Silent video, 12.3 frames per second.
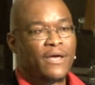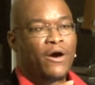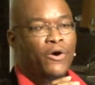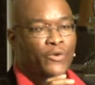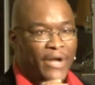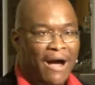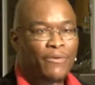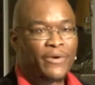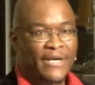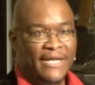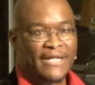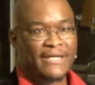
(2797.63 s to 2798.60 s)
on our
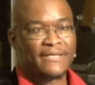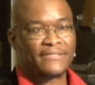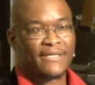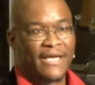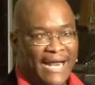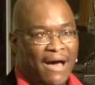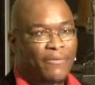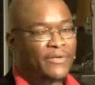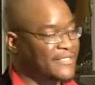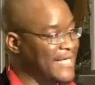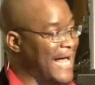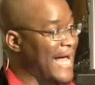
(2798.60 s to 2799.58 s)
needs and our
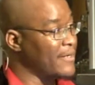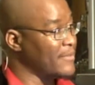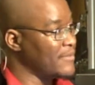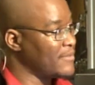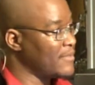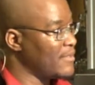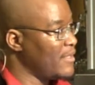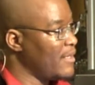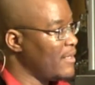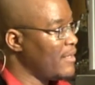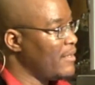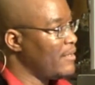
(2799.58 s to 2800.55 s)
desires
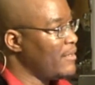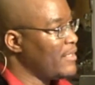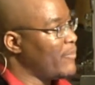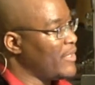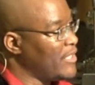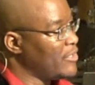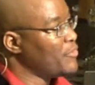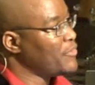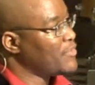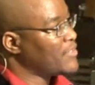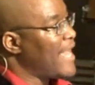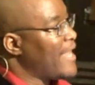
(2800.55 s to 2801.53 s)
that we
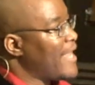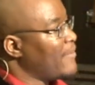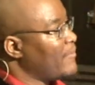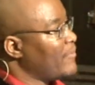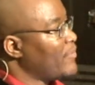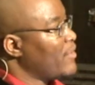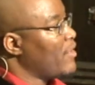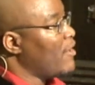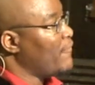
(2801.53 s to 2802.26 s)
lose sight of